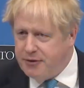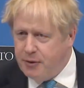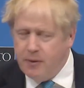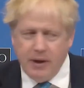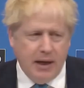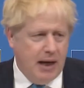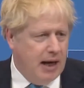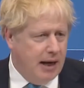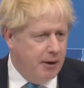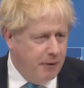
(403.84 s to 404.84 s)
to
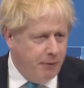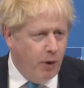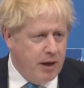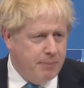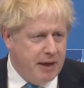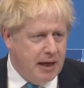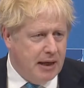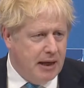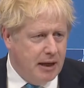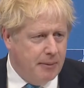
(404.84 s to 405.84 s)
uh, avoid
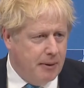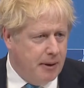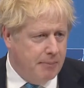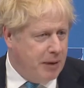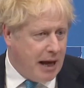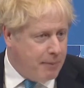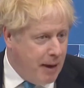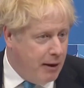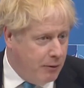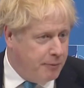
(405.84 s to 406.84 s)
being in a,
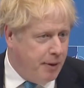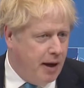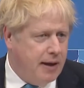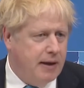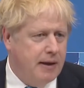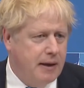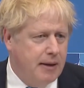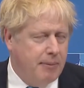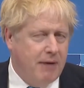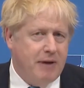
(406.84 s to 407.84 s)
blackmailed by
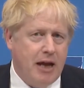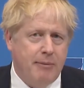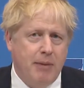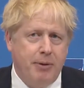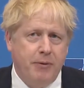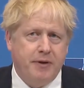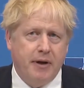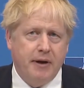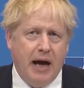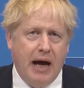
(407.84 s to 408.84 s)
by Vladimir Putin.
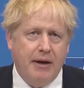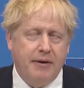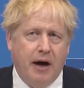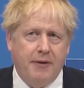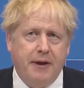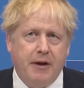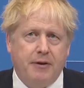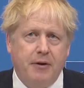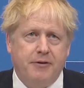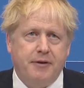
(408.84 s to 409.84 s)
And I think
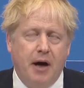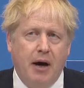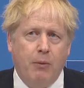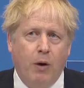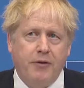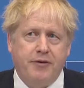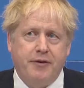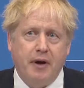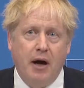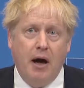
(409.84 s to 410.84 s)
that uh,
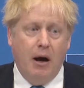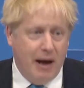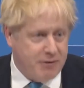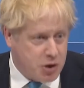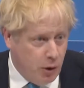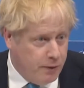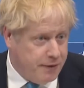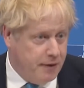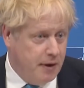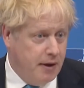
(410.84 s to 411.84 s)
what Olaf
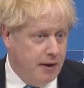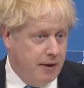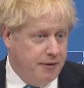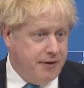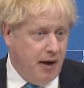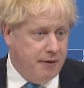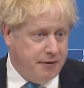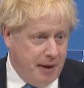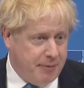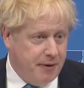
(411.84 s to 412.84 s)
Scholz has done, the
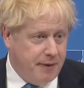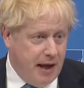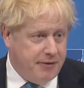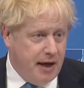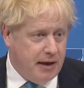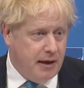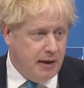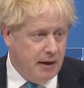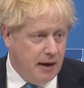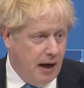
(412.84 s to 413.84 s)
steps that they're
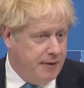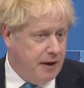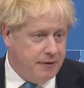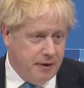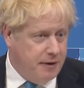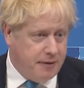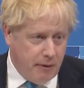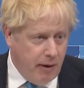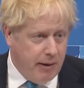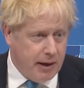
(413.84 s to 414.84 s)
taking, I think it's, it's
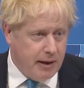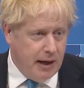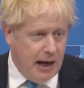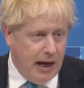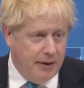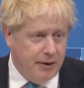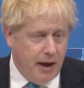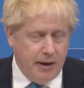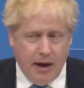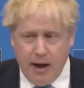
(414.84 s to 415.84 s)
heroic. And
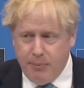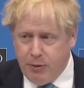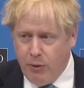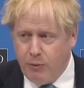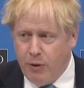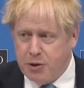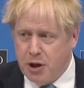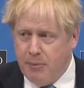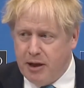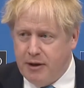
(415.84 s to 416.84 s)
I, I applaud what
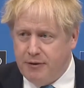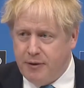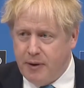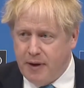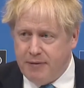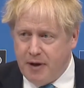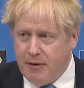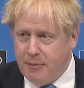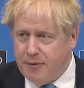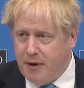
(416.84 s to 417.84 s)
Germany is doing. They've
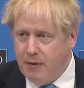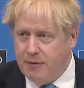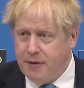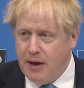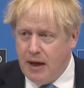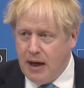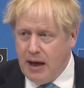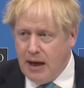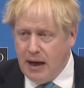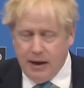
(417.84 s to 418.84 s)
set themselves
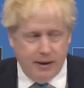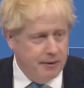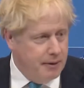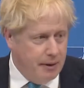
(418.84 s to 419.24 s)
uh,